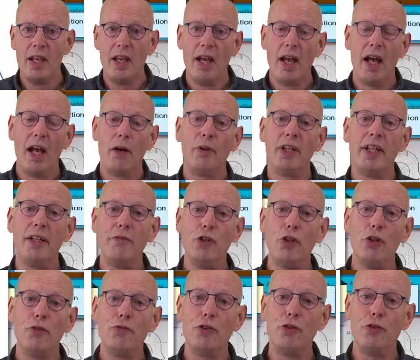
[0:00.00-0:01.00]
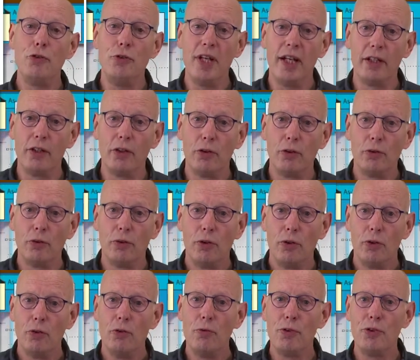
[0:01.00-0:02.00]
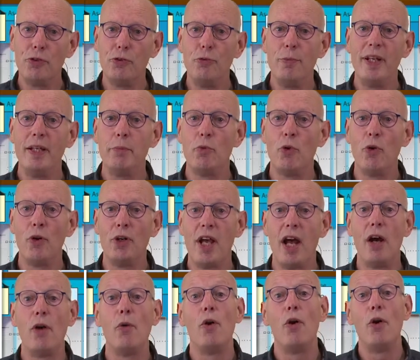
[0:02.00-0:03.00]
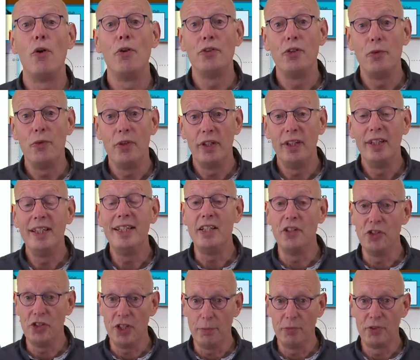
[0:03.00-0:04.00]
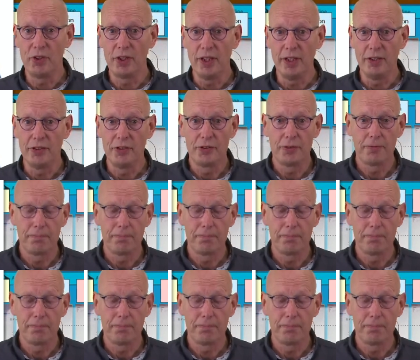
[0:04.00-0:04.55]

I will give it over to Jaco, who will zoom in more now on the leadership skills.